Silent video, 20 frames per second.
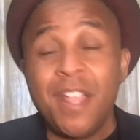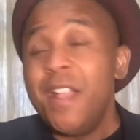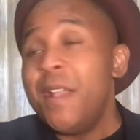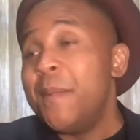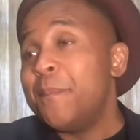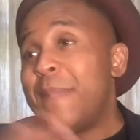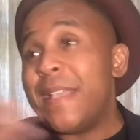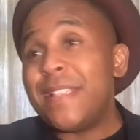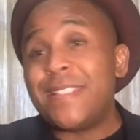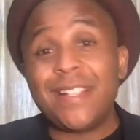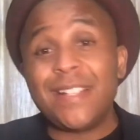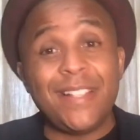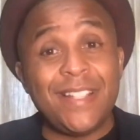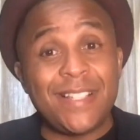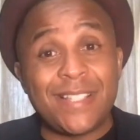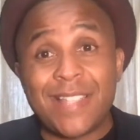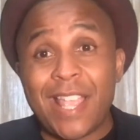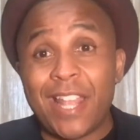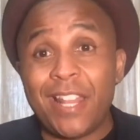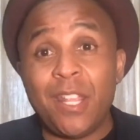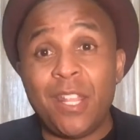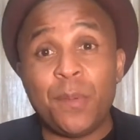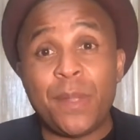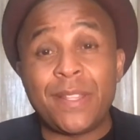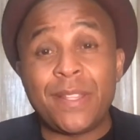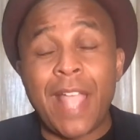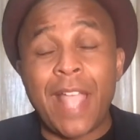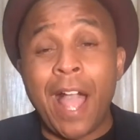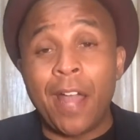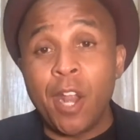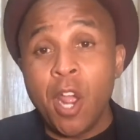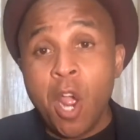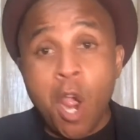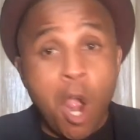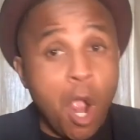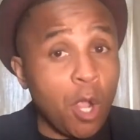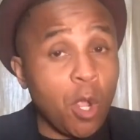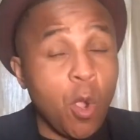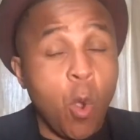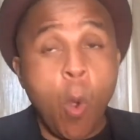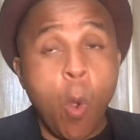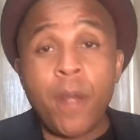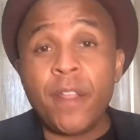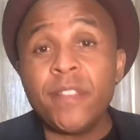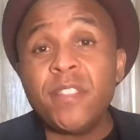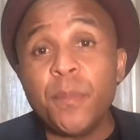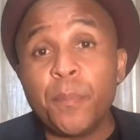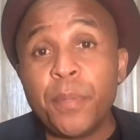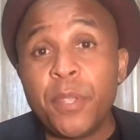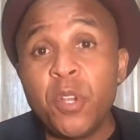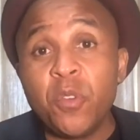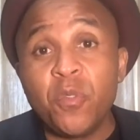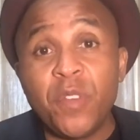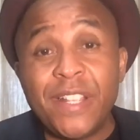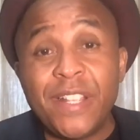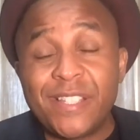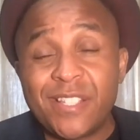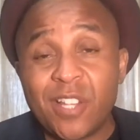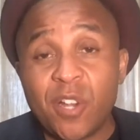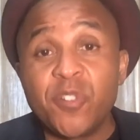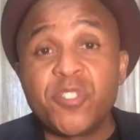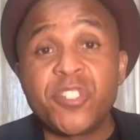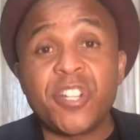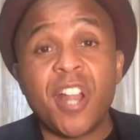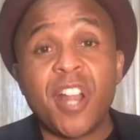basically steadily went down. According to Pew Research and